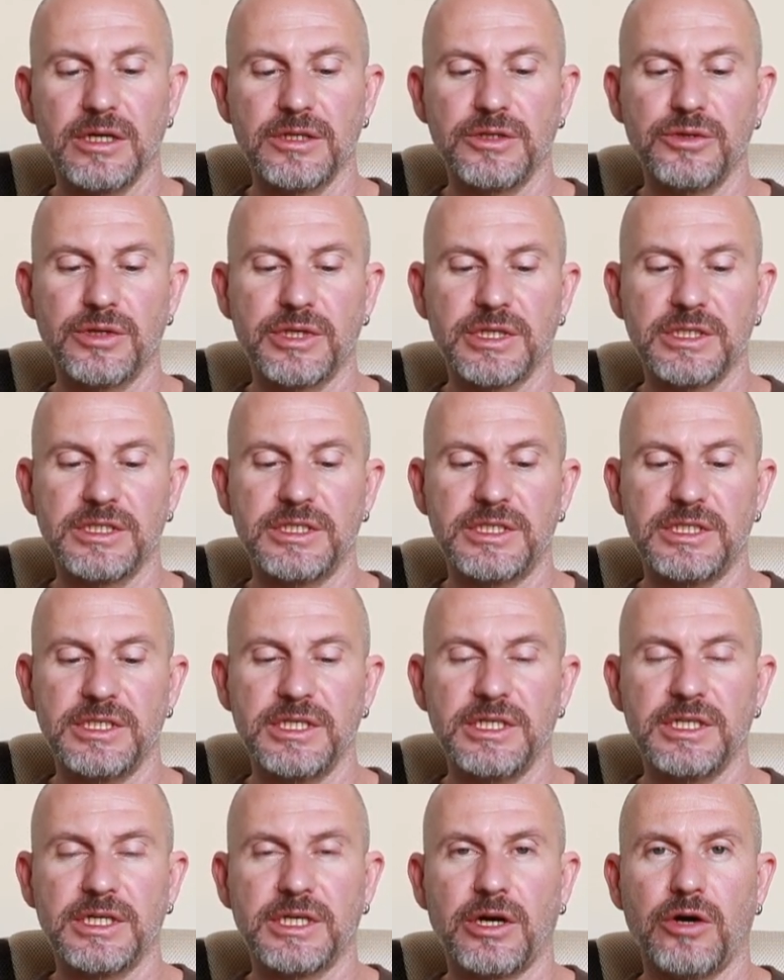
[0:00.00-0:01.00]
You can
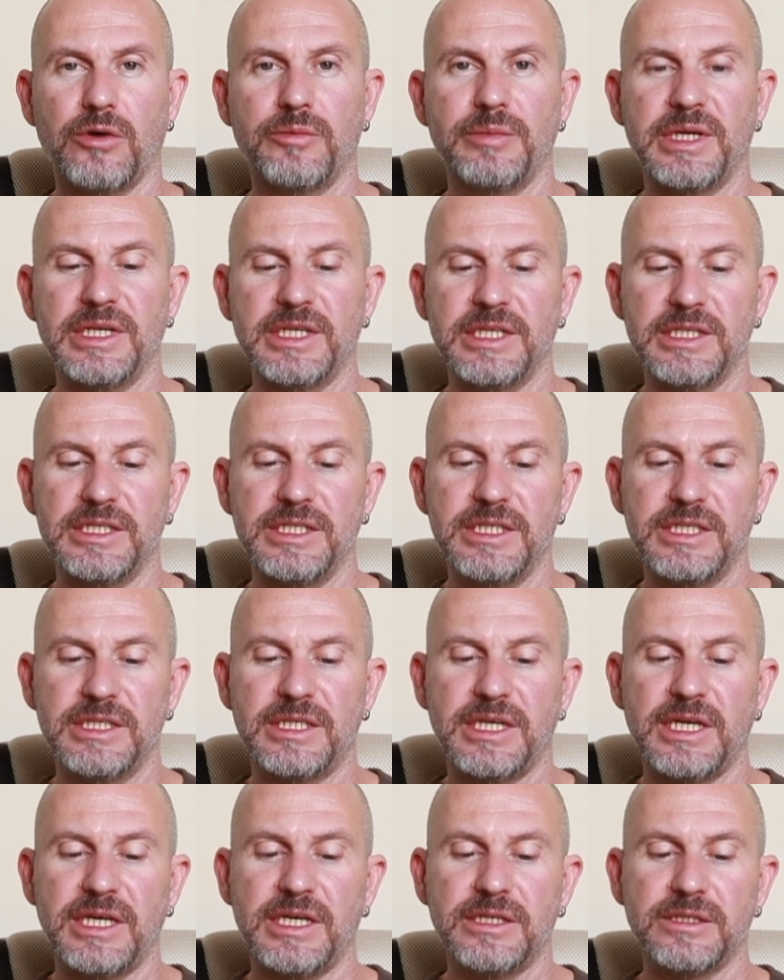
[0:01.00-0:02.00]
see how many
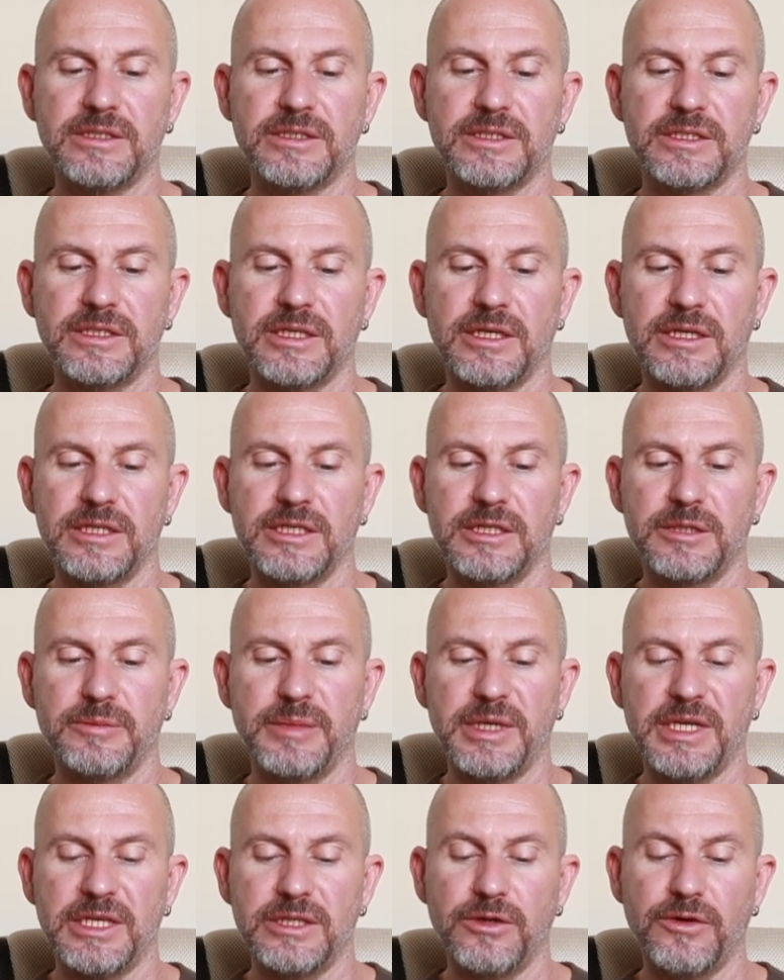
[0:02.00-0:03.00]
details it
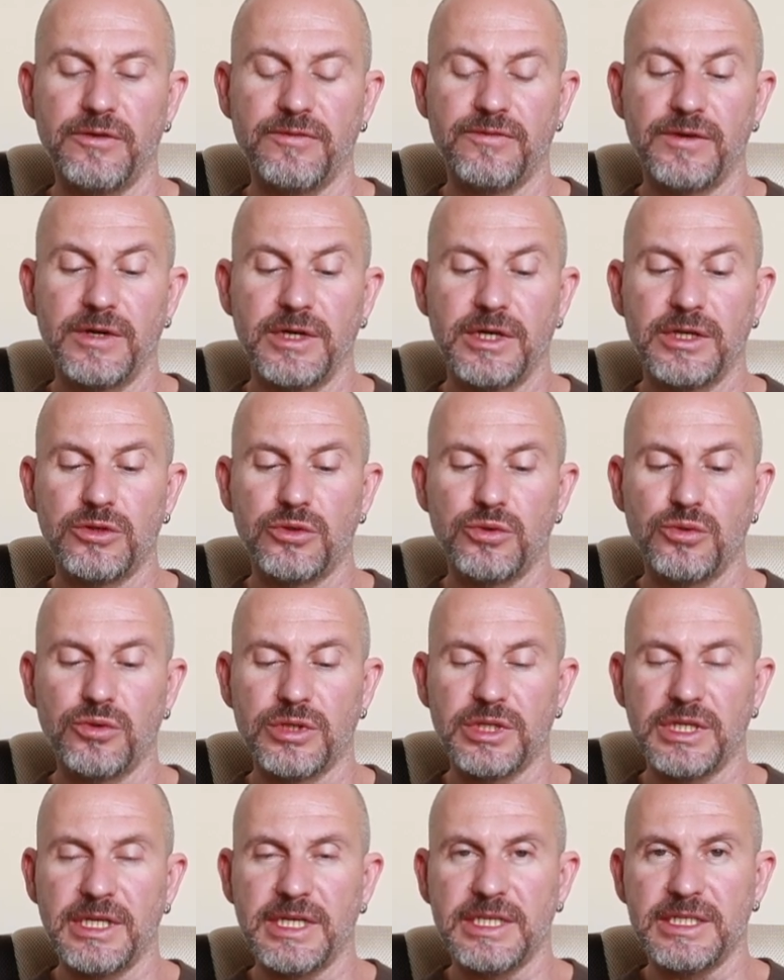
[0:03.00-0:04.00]
made of two
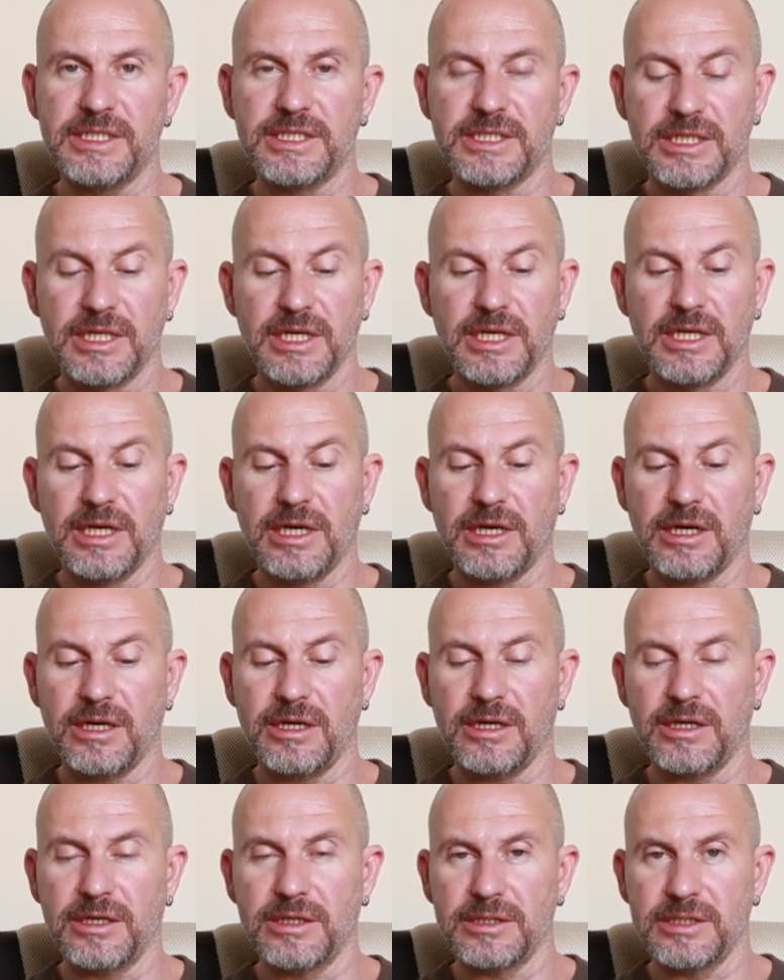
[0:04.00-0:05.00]
clays,
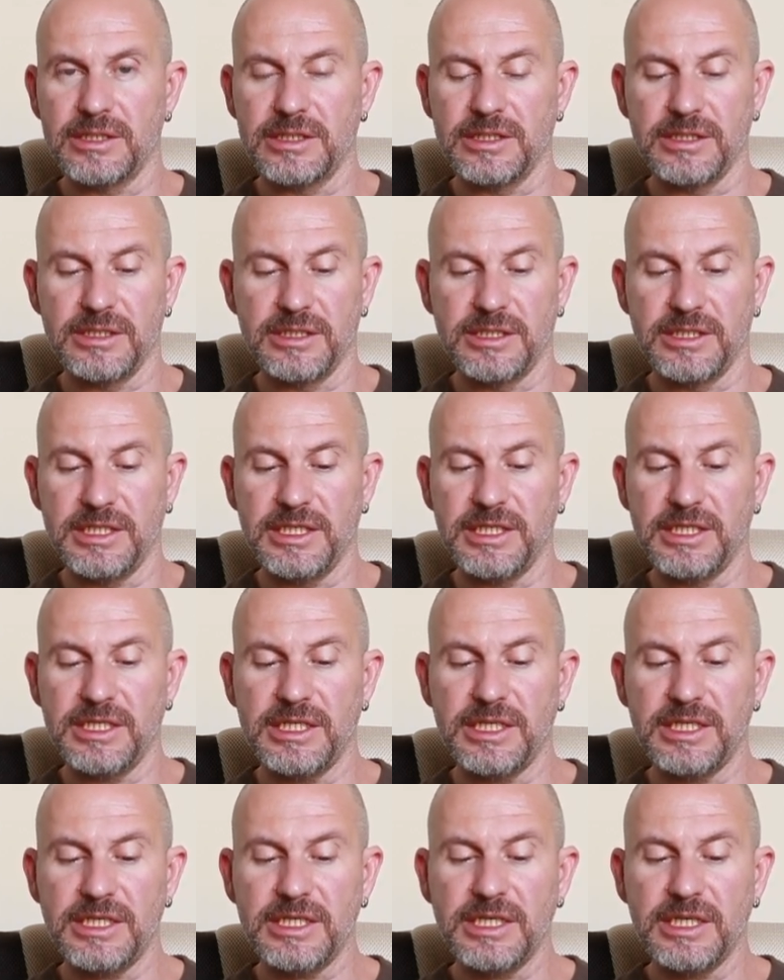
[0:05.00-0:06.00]

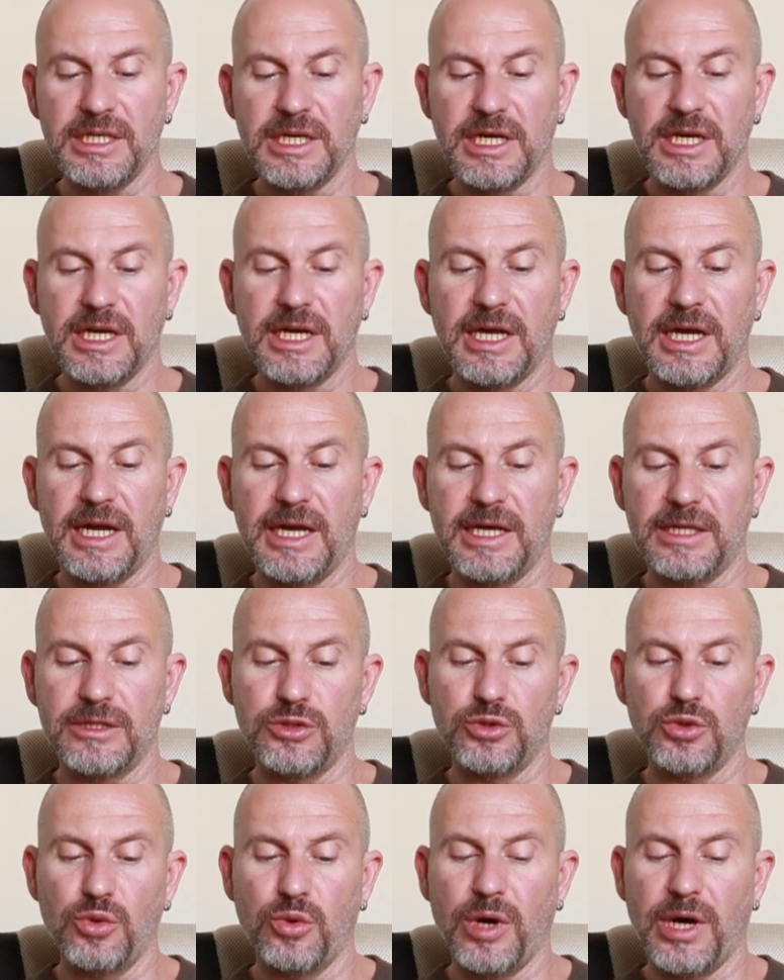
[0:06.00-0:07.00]
zini
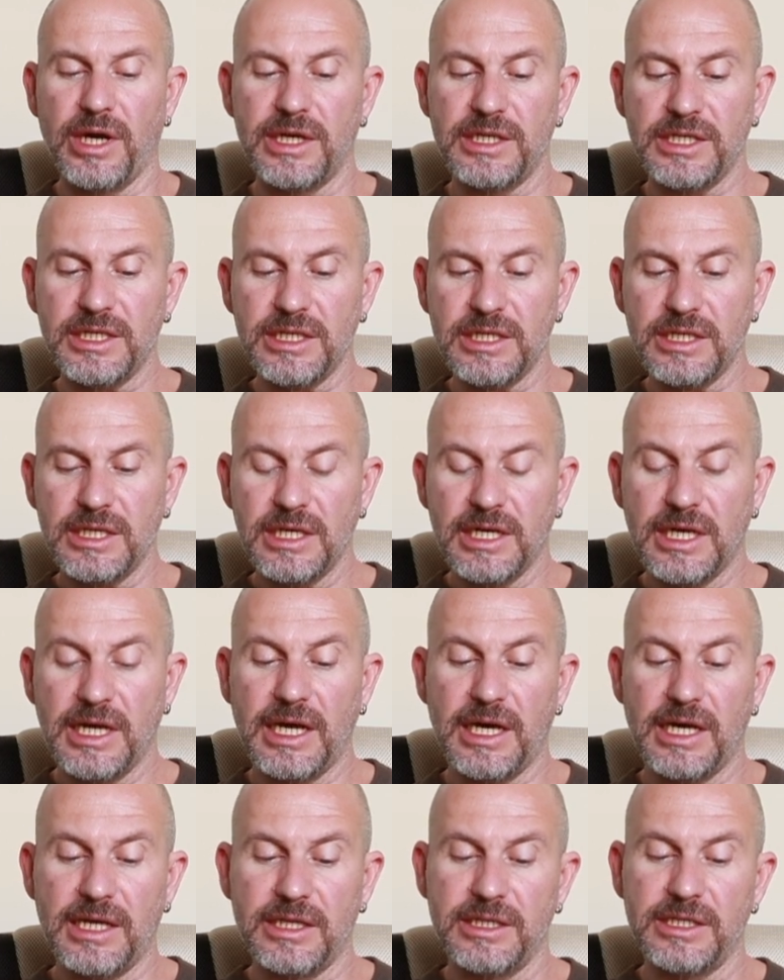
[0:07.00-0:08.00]
and duani,
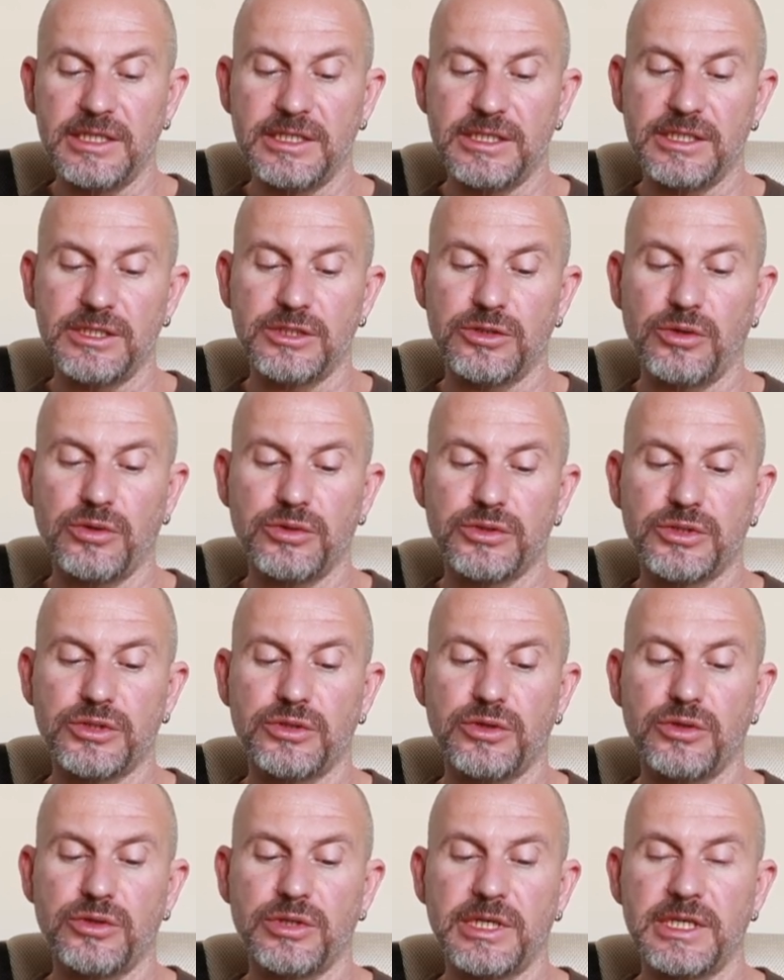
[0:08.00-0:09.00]
and this is
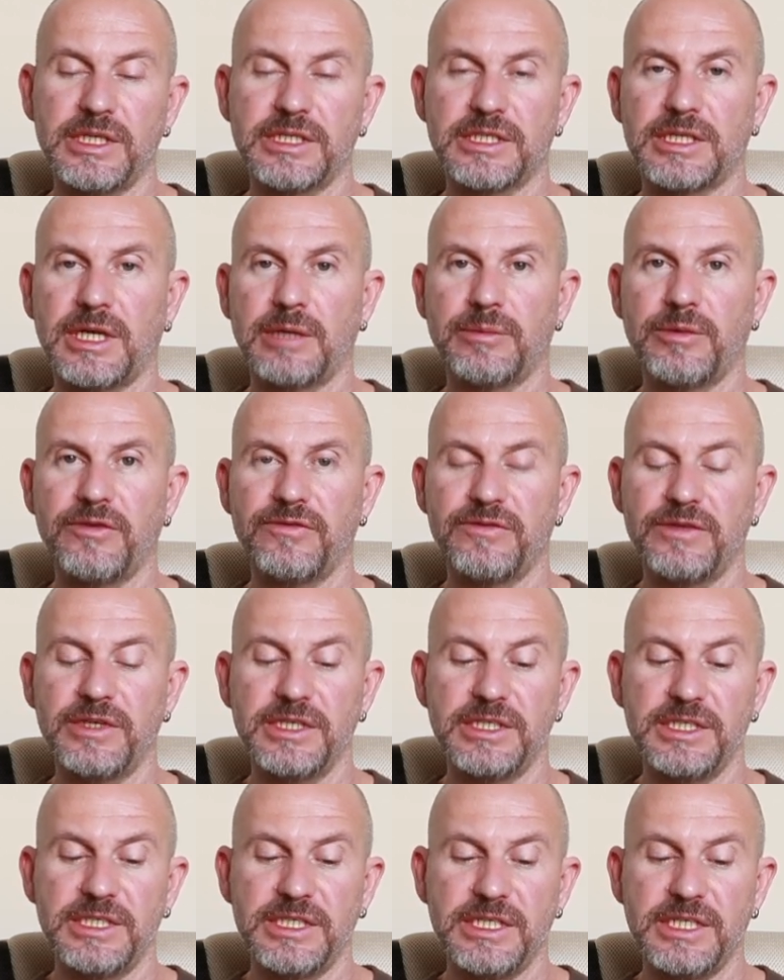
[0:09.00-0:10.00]
also like some of
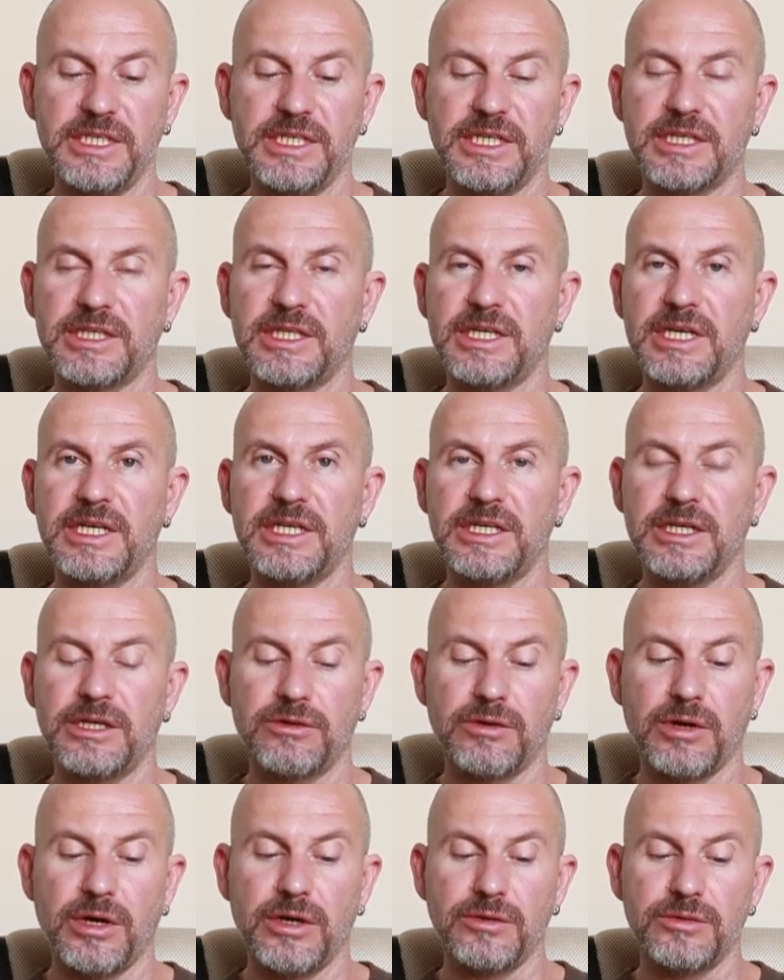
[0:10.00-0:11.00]
the zini clay
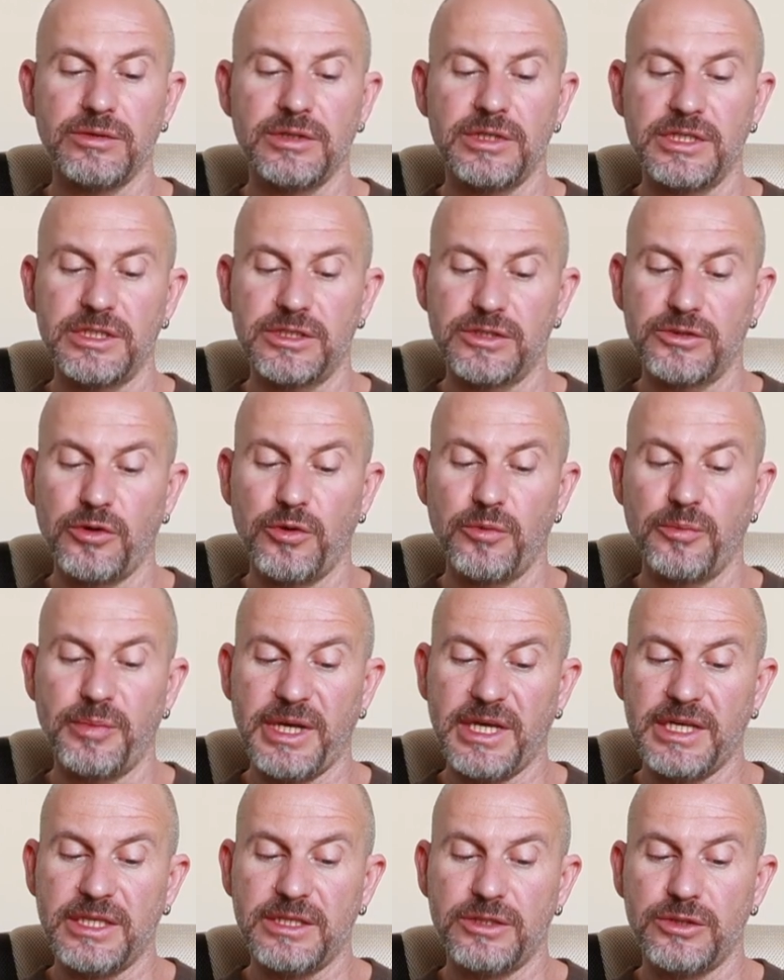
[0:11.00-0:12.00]
around. There is no
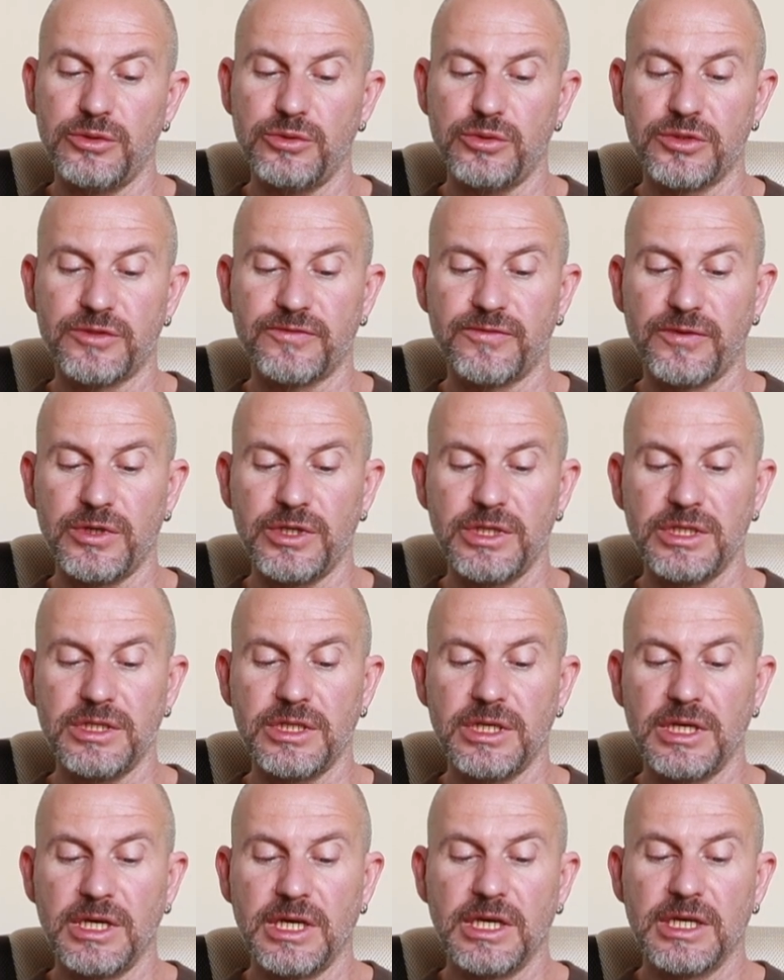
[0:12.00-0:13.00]
paint used for it.